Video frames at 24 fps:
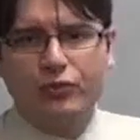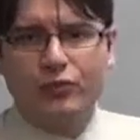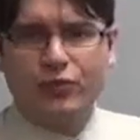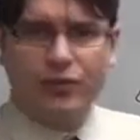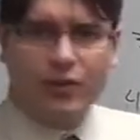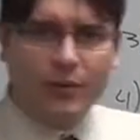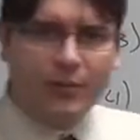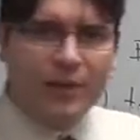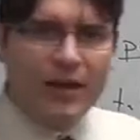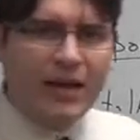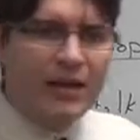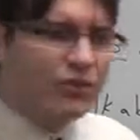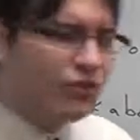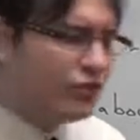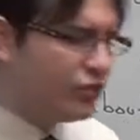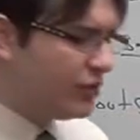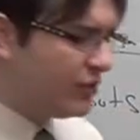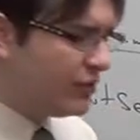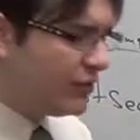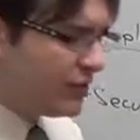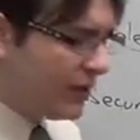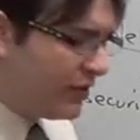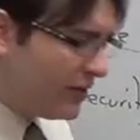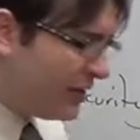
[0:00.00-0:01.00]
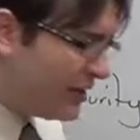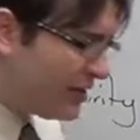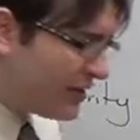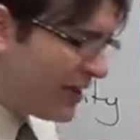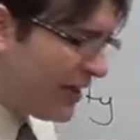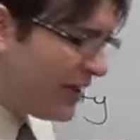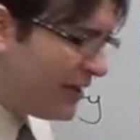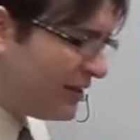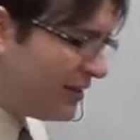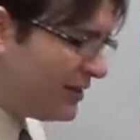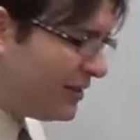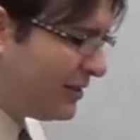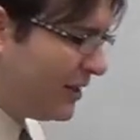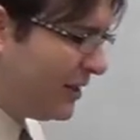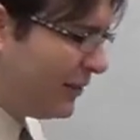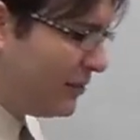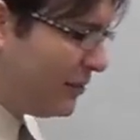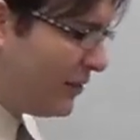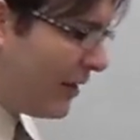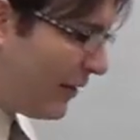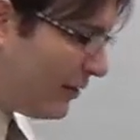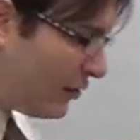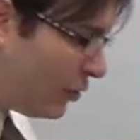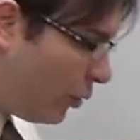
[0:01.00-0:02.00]
for the patients? All this kind of stuff. So
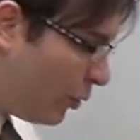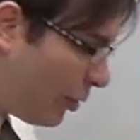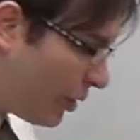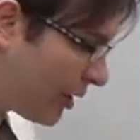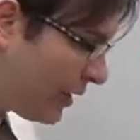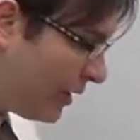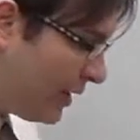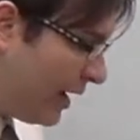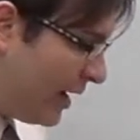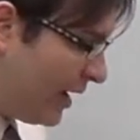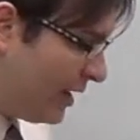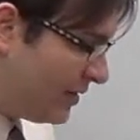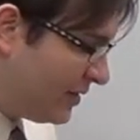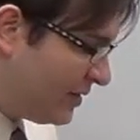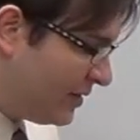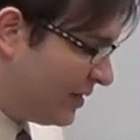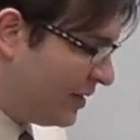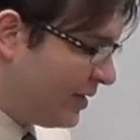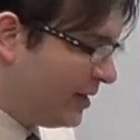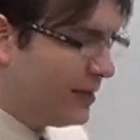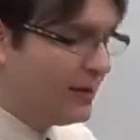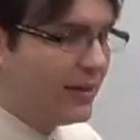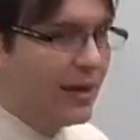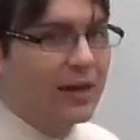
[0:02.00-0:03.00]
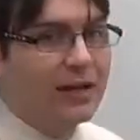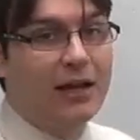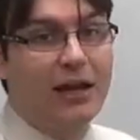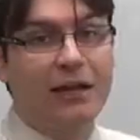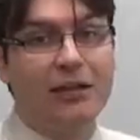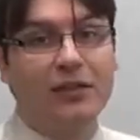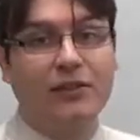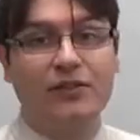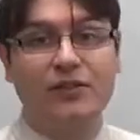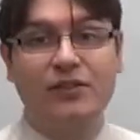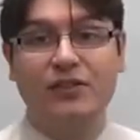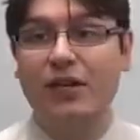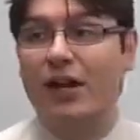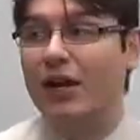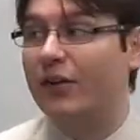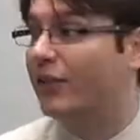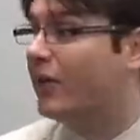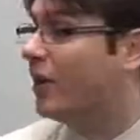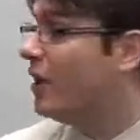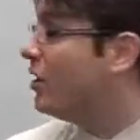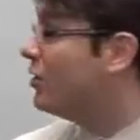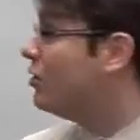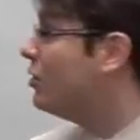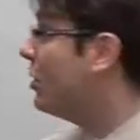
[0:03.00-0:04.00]
you have to organize that kind of
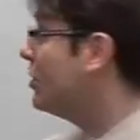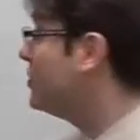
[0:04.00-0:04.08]
stuff. You